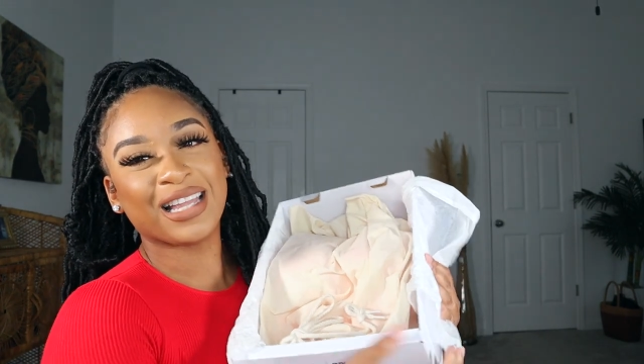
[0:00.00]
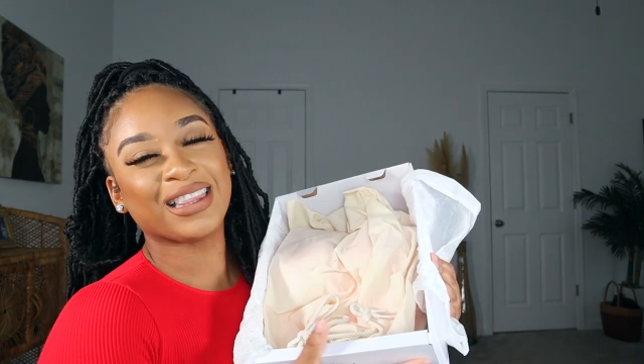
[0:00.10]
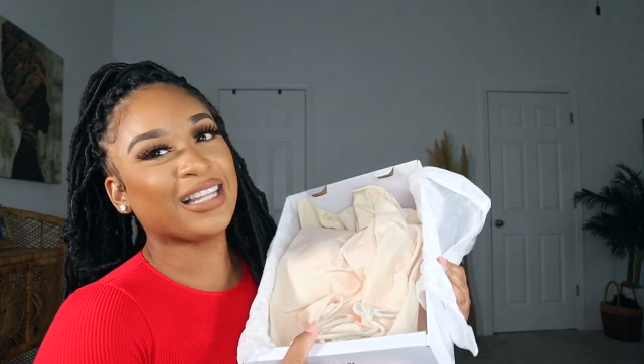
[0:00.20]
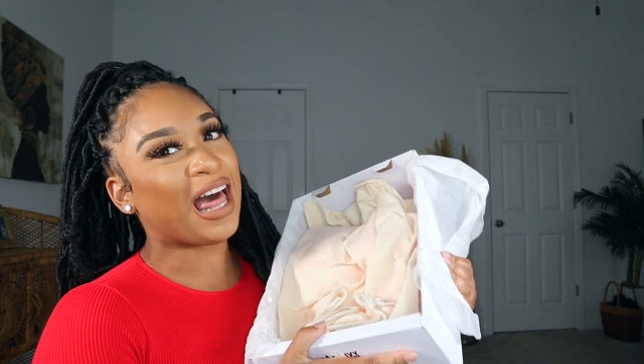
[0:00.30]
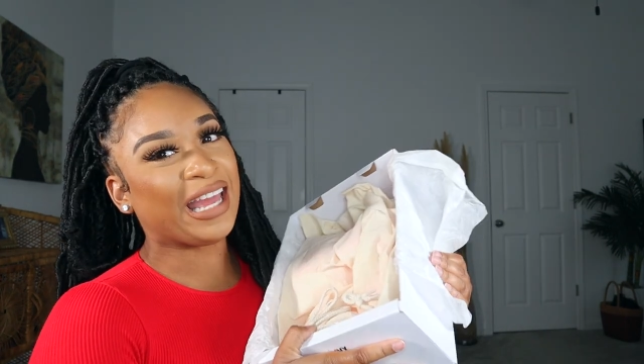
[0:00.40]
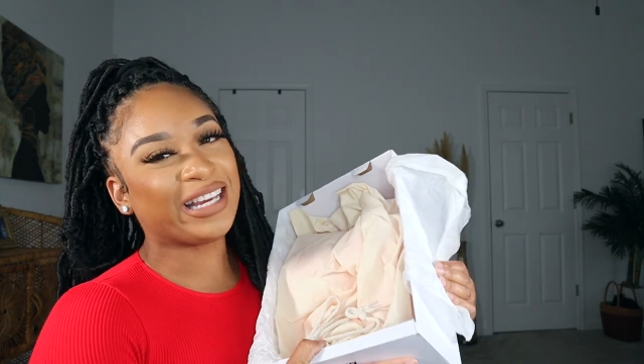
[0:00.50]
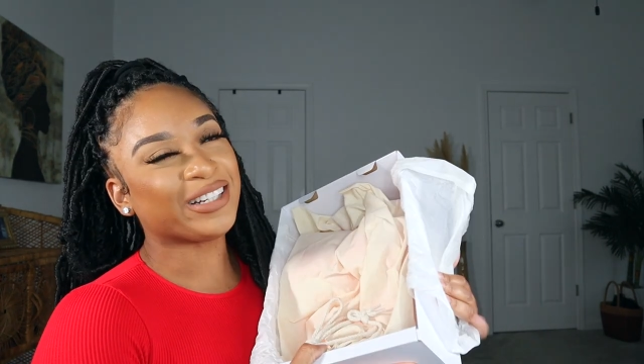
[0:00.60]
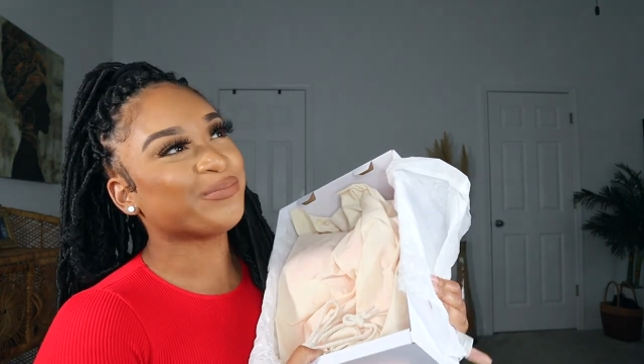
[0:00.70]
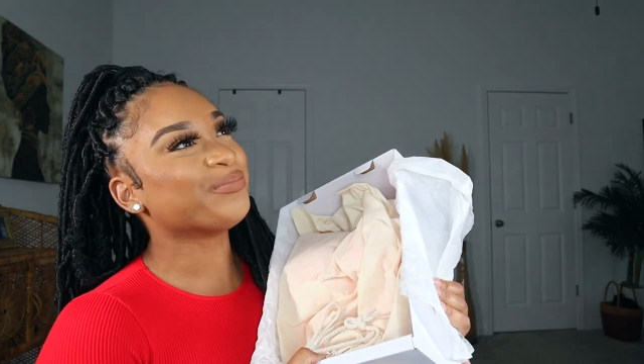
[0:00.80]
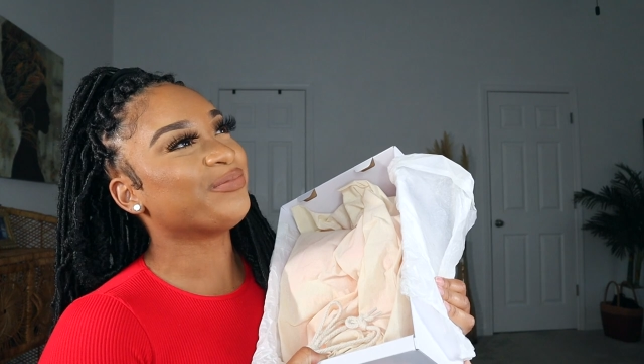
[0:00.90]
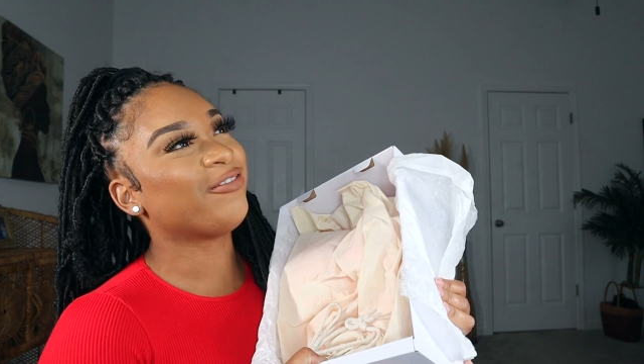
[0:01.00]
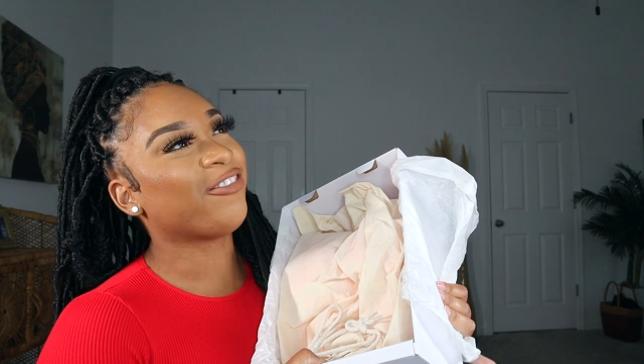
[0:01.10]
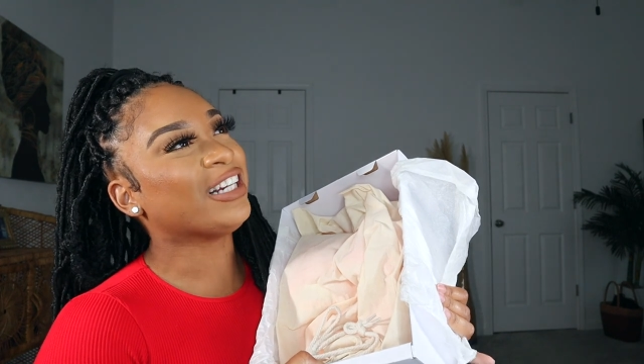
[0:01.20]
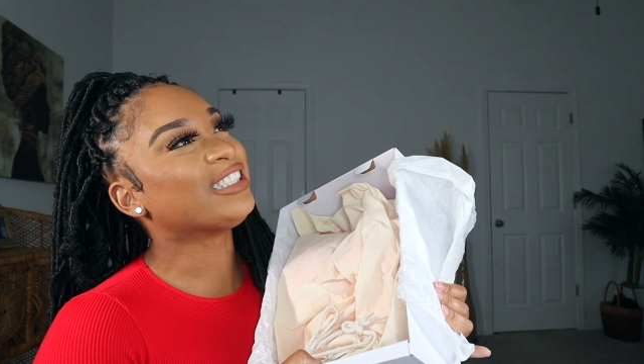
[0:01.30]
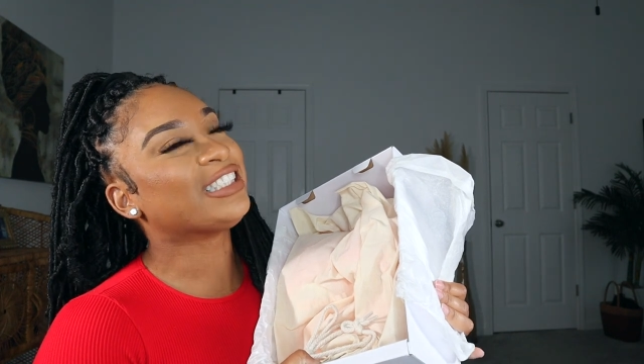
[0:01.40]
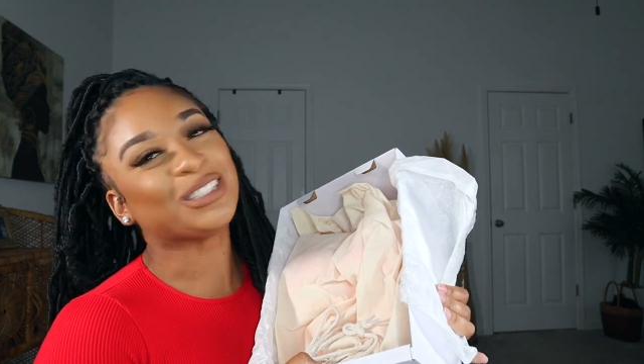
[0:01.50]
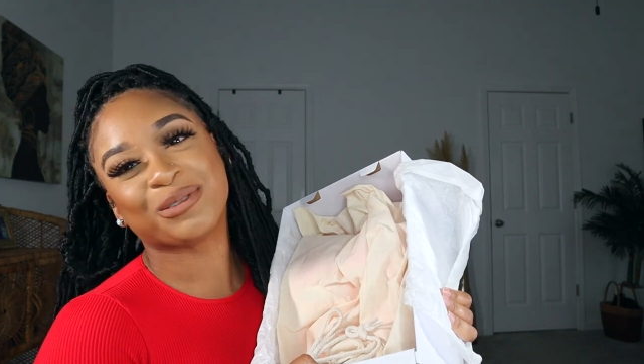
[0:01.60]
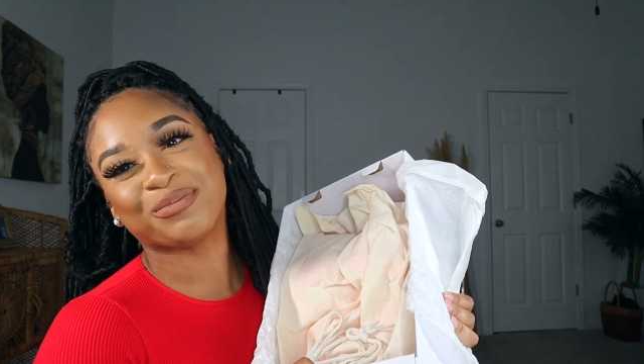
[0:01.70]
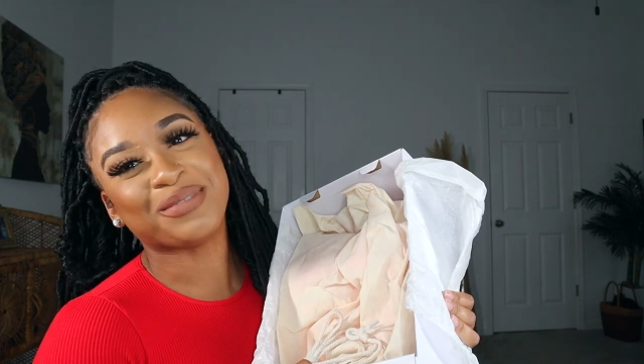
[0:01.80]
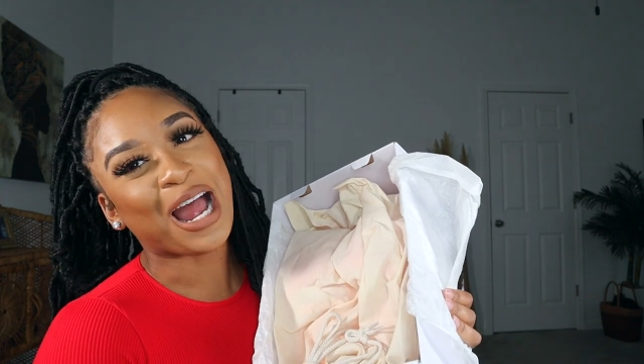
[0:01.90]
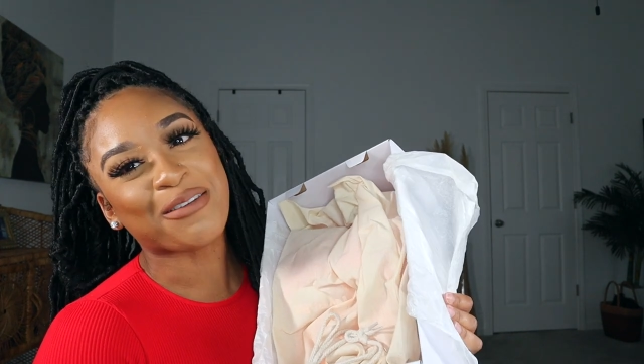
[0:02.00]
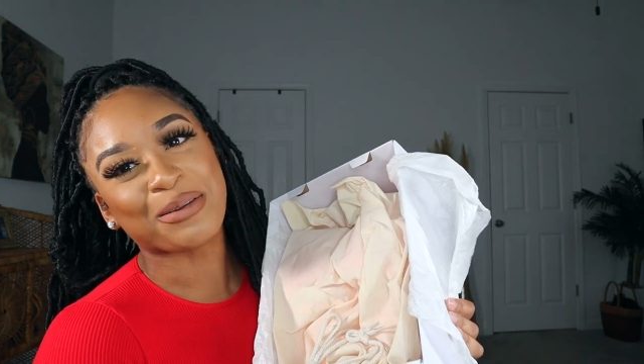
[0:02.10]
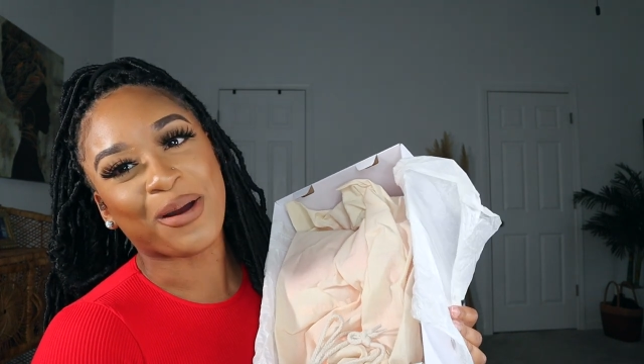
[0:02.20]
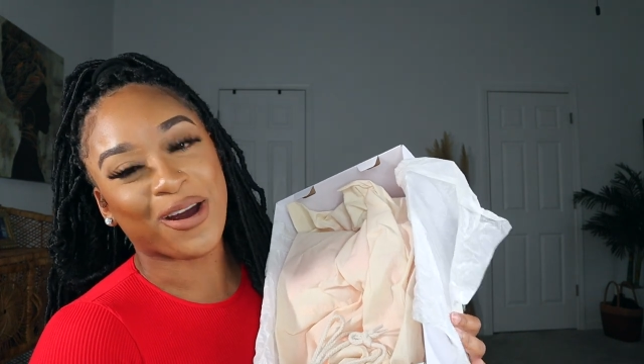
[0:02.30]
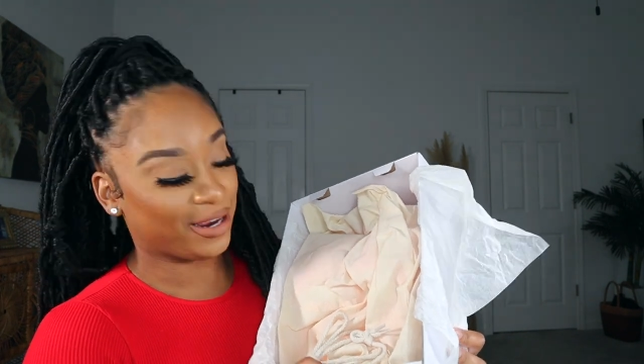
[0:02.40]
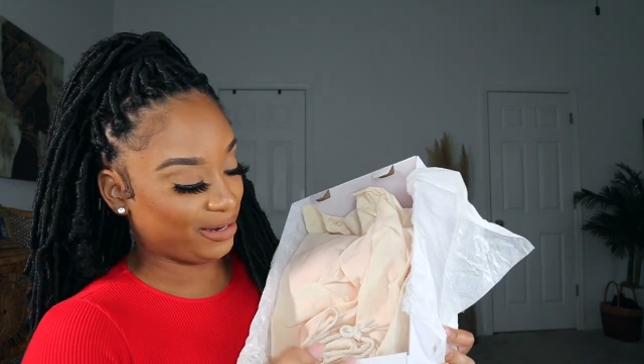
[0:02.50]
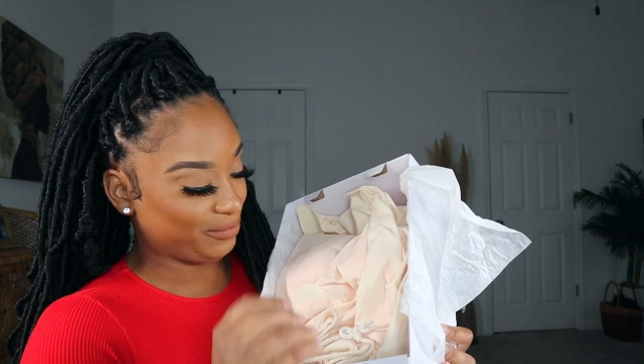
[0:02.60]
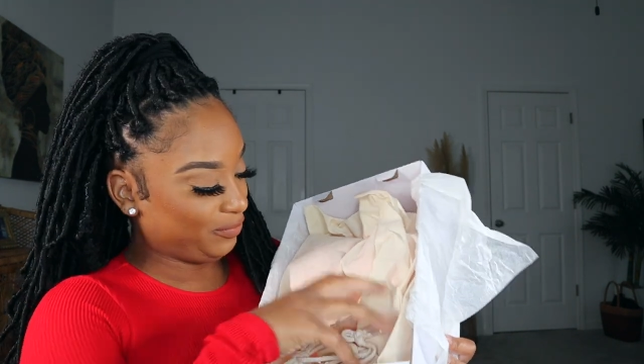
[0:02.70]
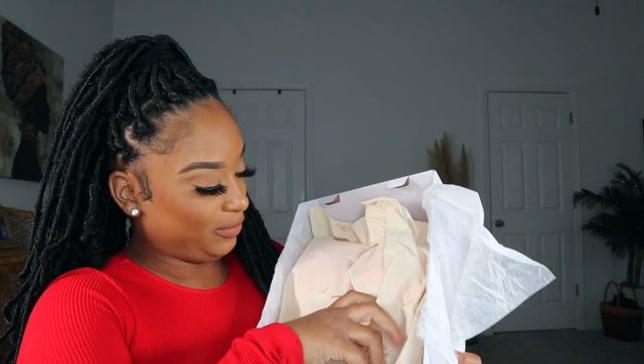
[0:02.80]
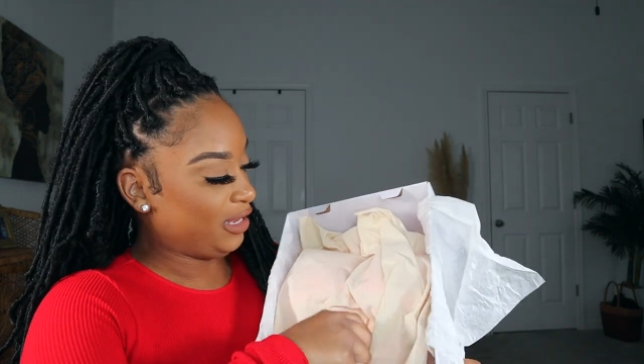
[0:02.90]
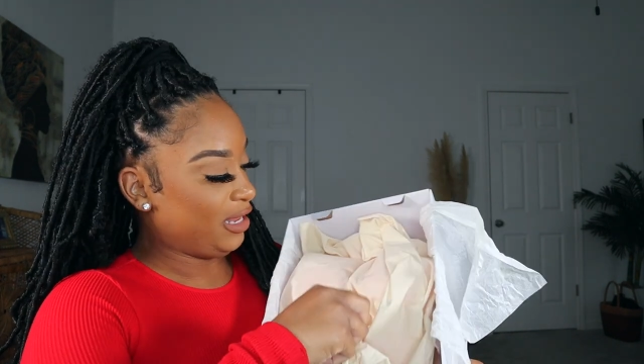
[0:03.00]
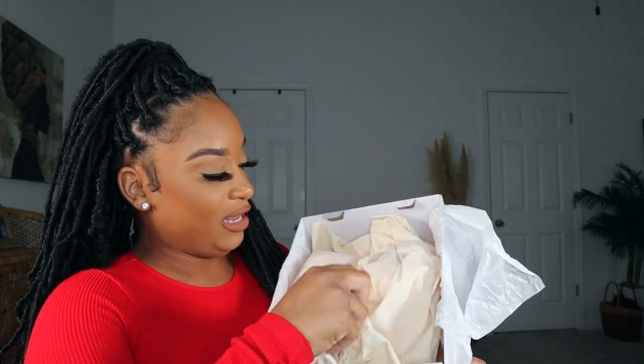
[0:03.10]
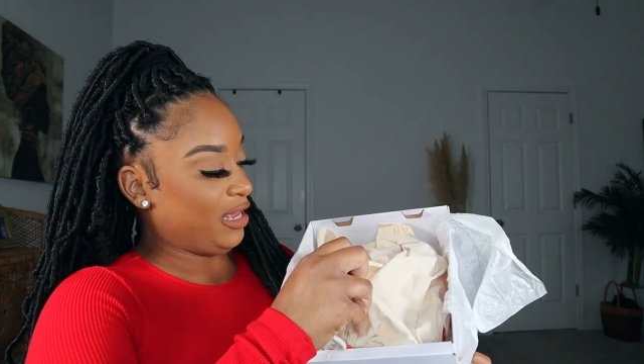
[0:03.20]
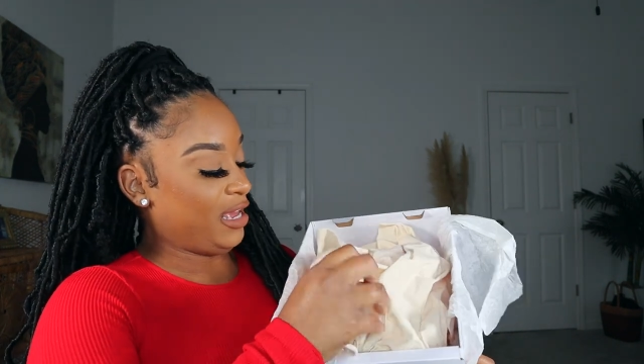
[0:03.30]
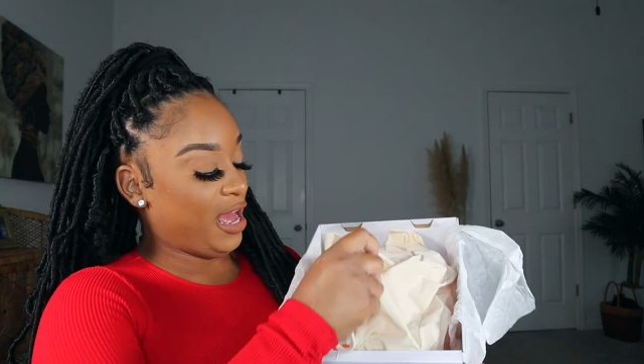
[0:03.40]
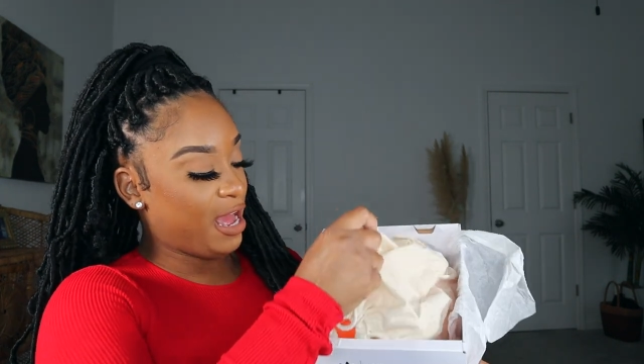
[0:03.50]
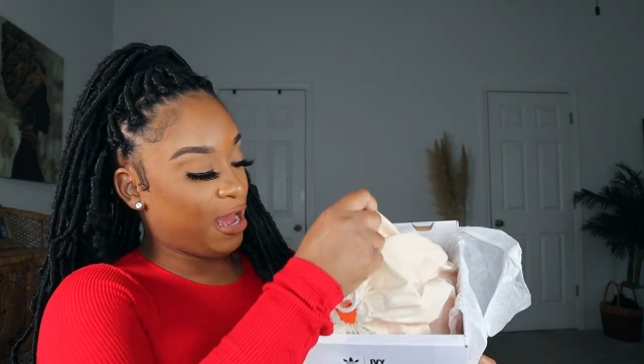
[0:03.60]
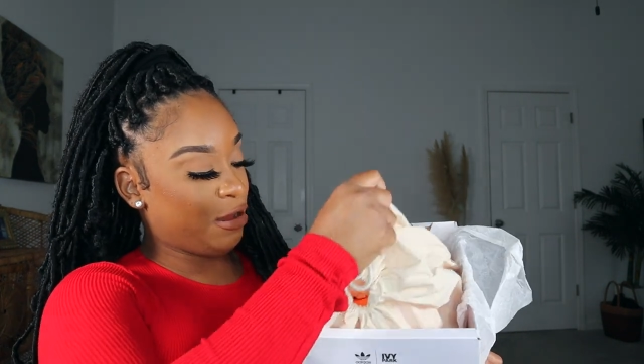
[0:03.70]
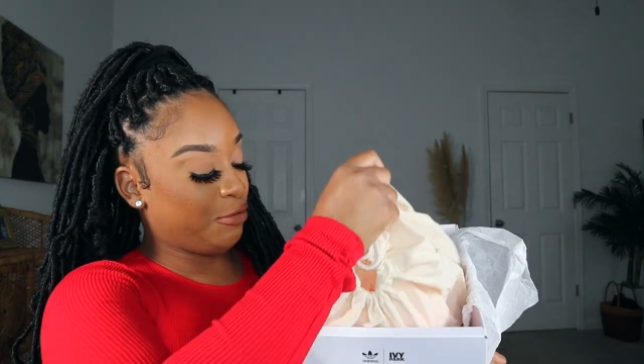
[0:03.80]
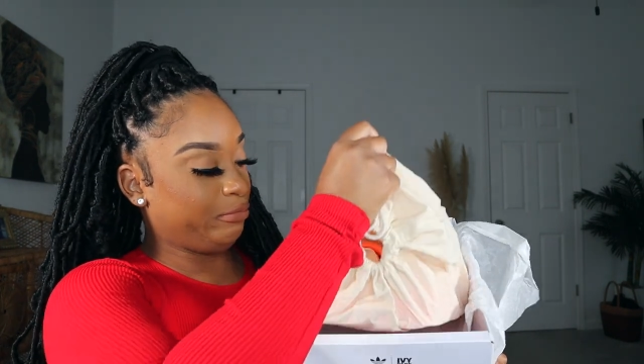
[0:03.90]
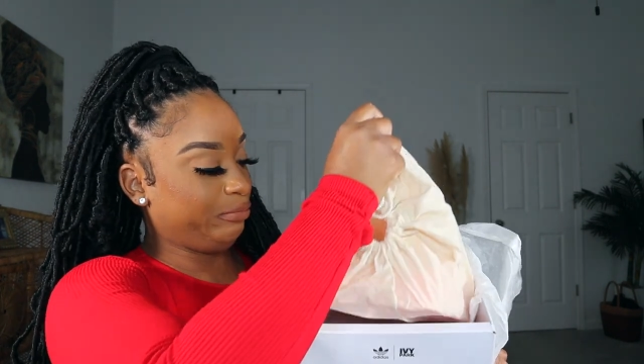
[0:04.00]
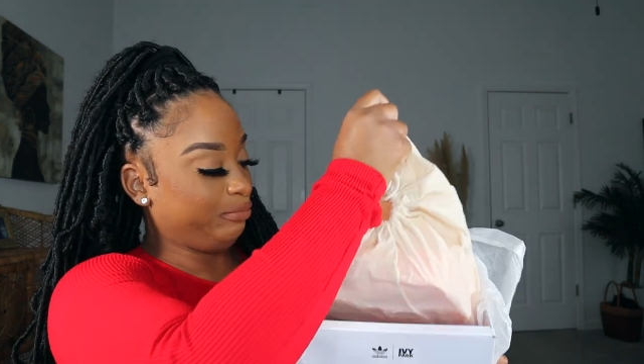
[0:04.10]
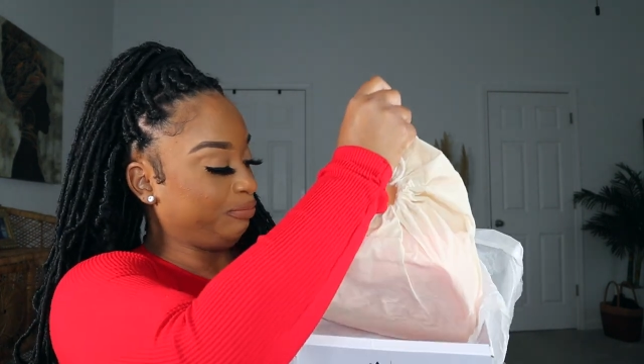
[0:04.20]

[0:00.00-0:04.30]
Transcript: Nothing like fresh Ivy Park. Um,